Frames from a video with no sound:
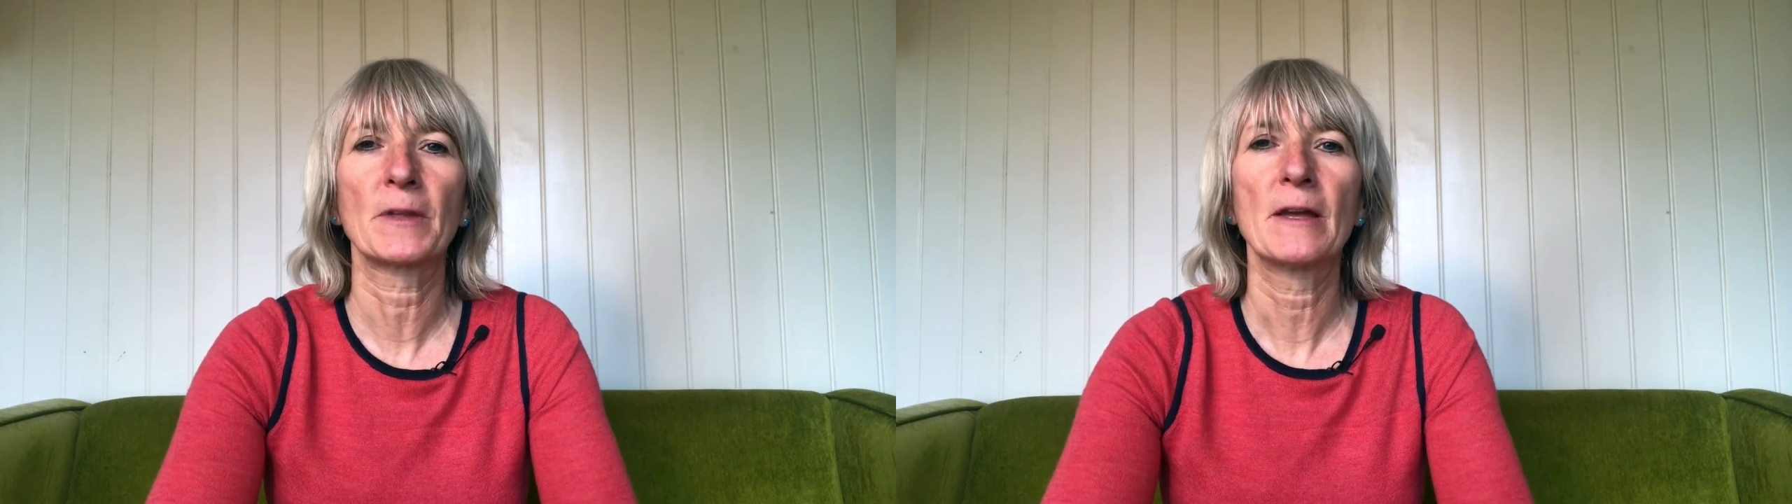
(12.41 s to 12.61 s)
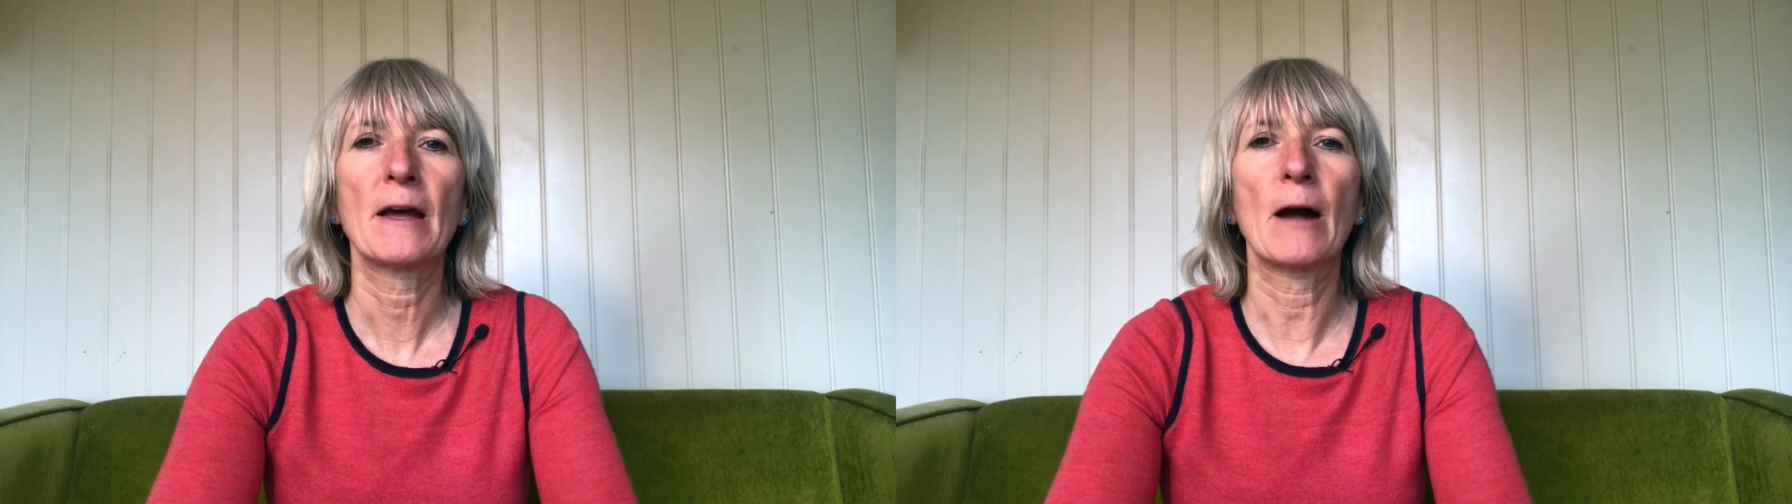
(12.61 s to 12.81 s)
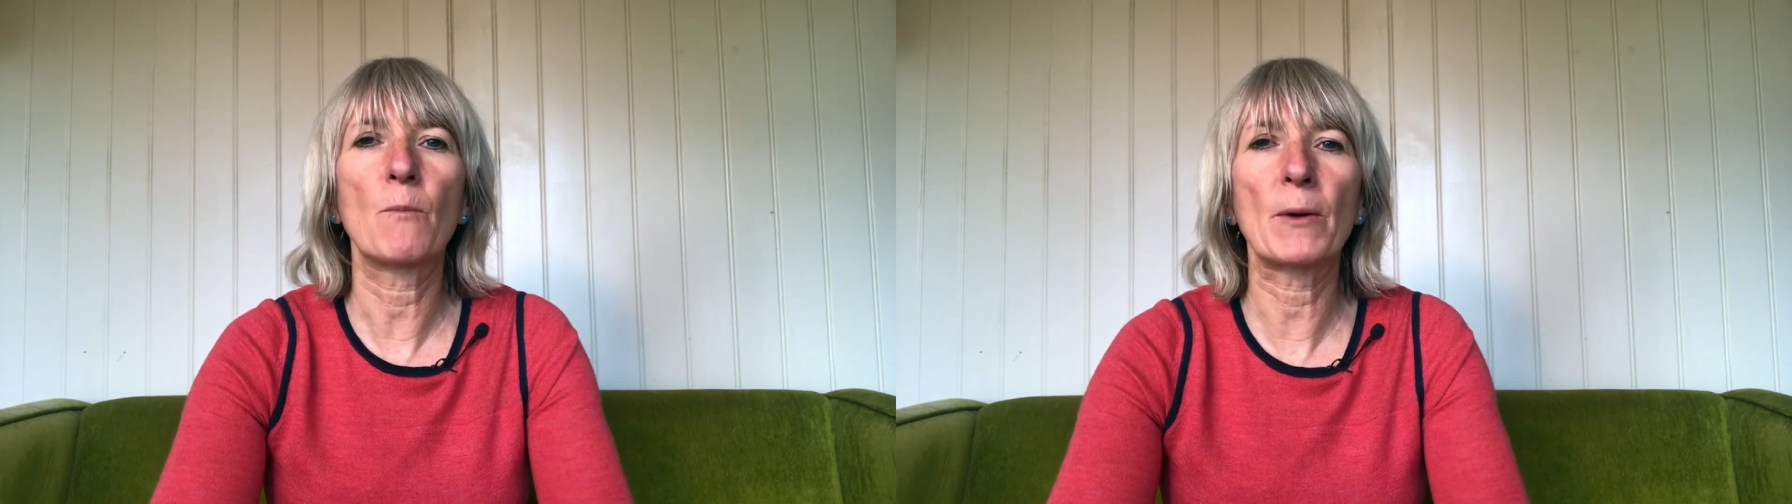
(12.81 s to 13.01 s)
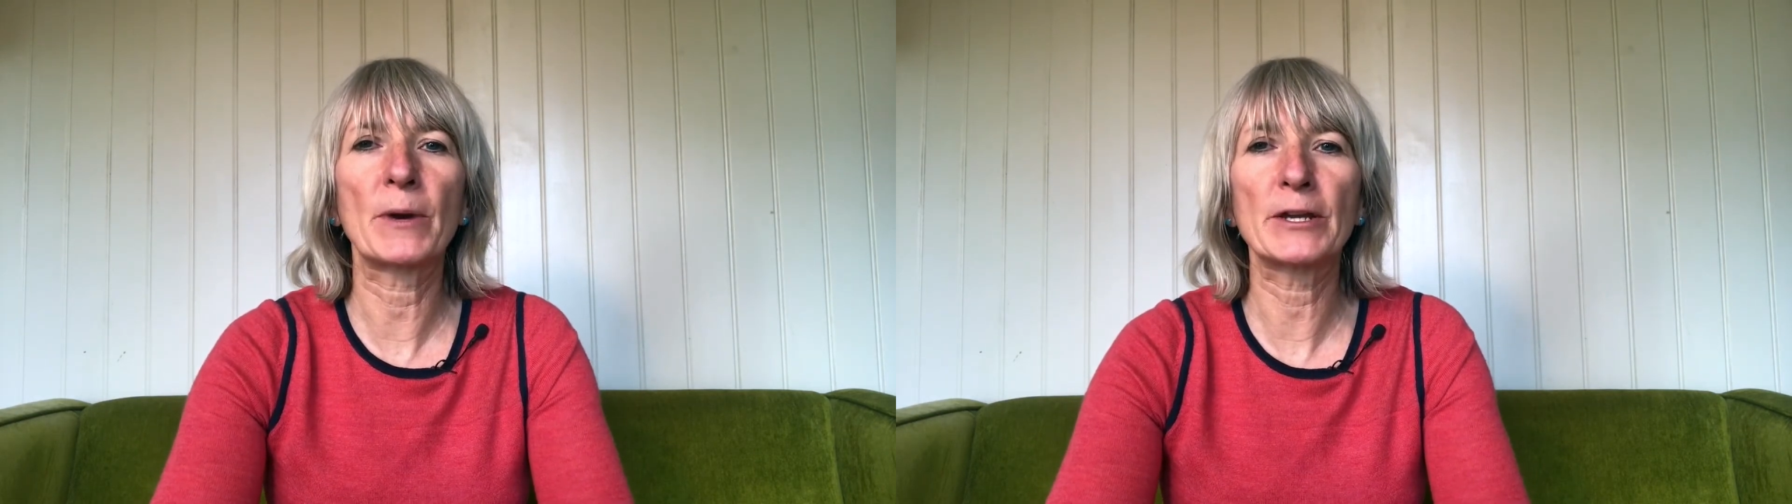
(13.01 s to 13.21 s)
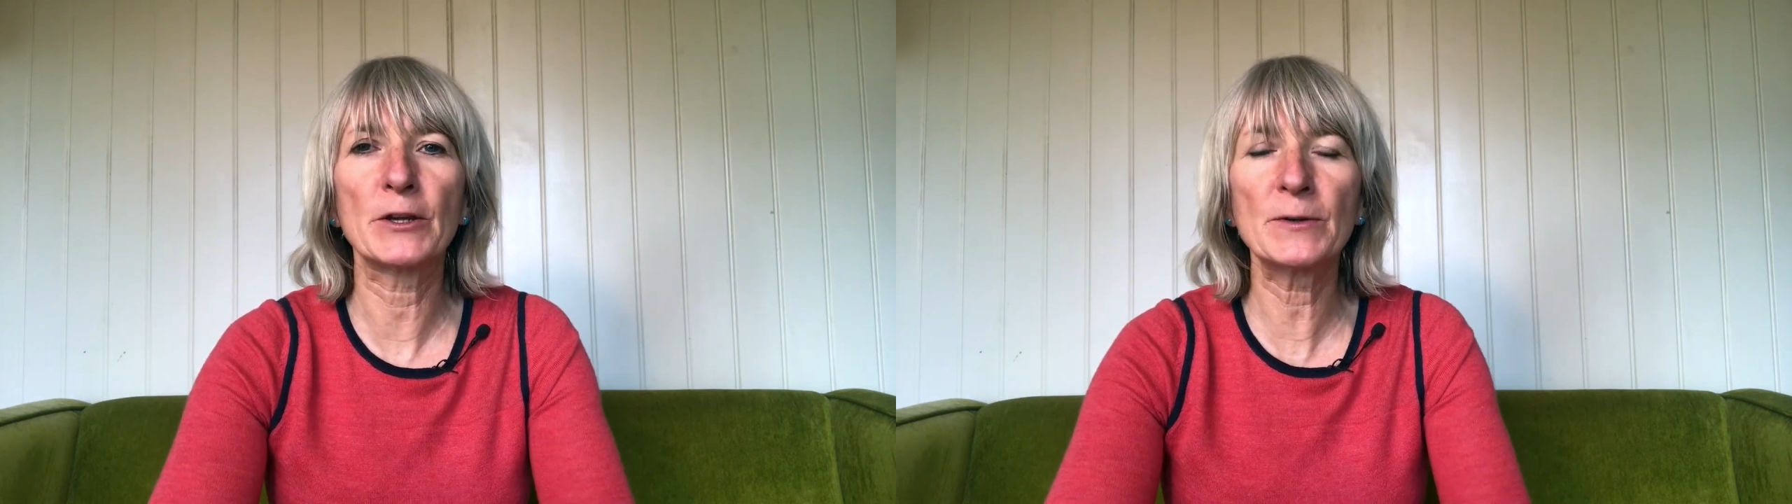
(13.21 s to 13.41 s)
And when
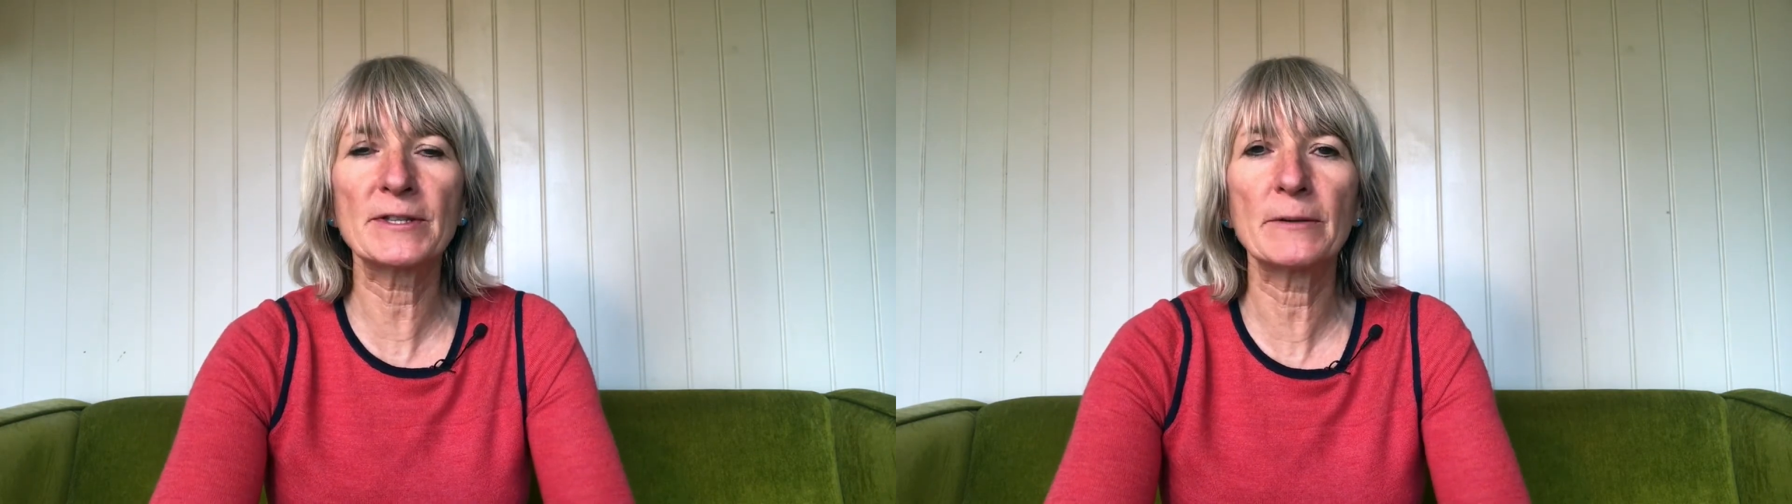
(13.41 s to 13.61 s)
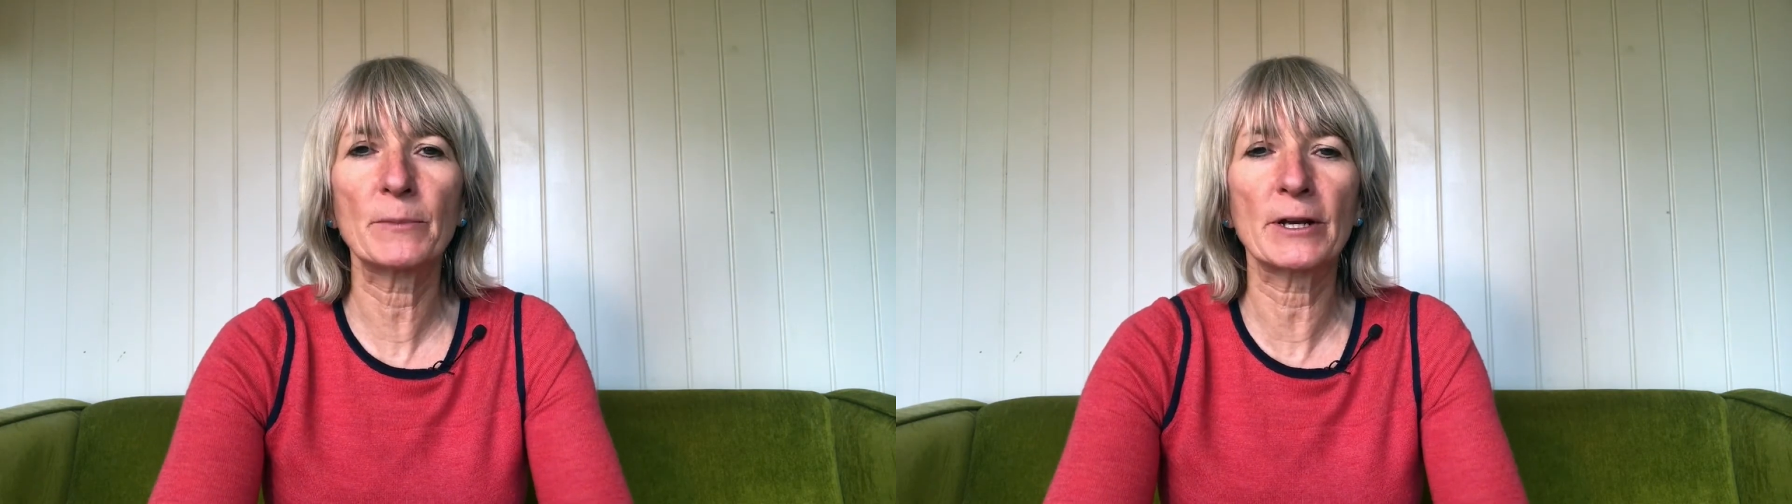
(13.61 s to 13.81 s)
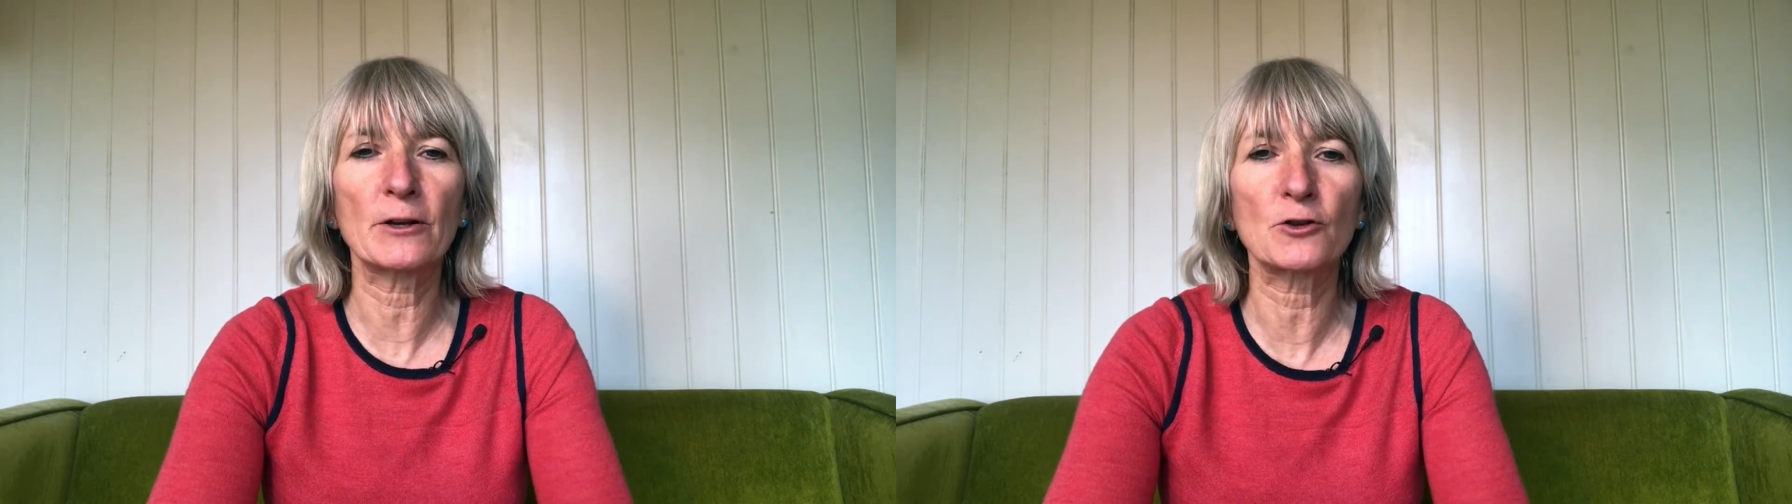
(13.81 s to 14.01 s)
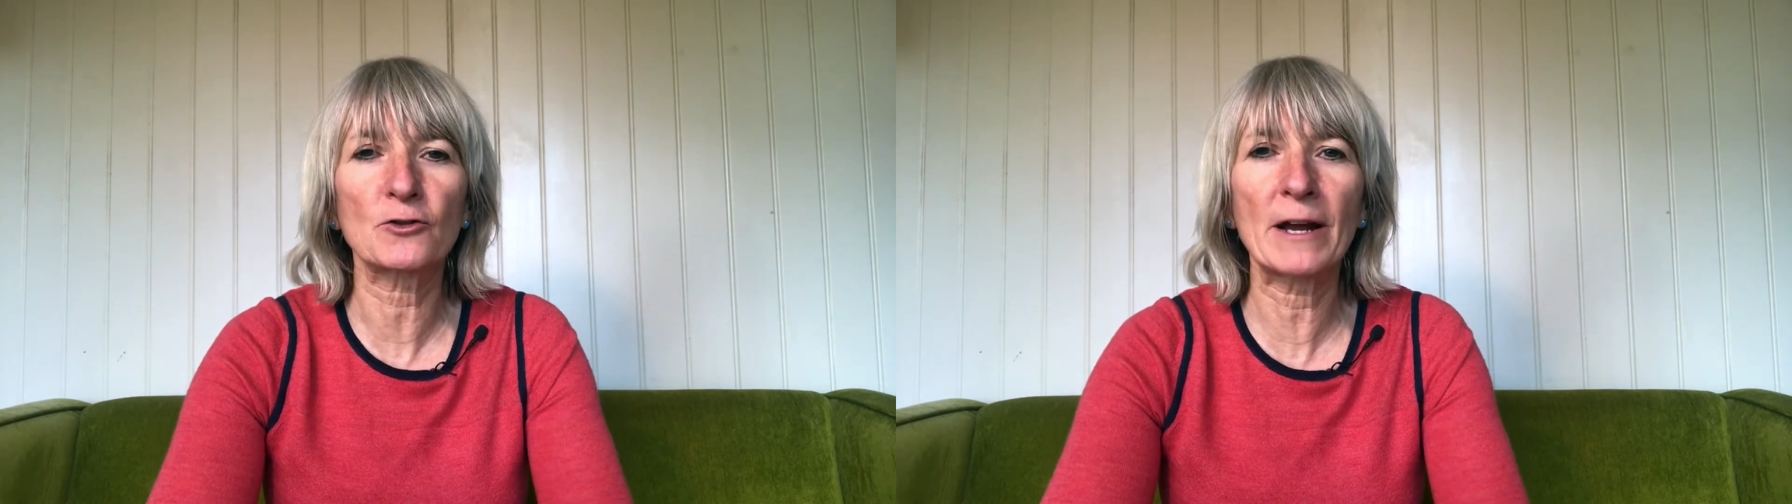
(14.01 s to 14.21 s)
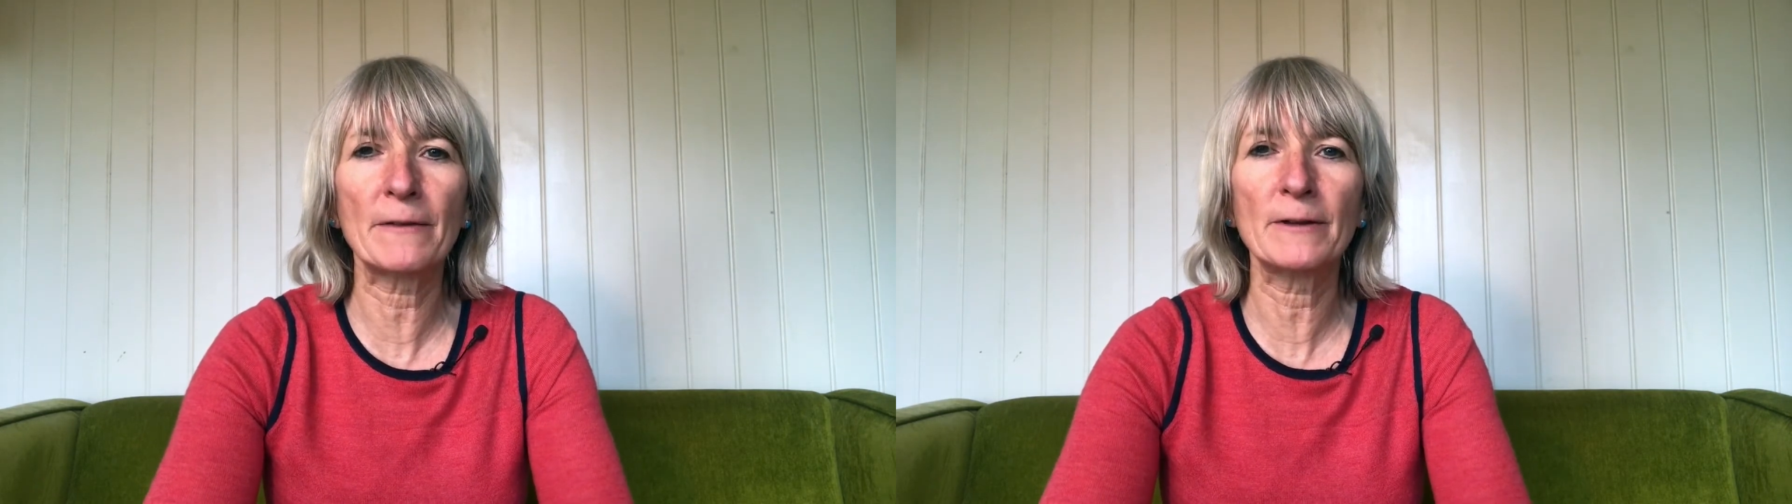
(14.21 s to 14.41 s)
we use it, we contract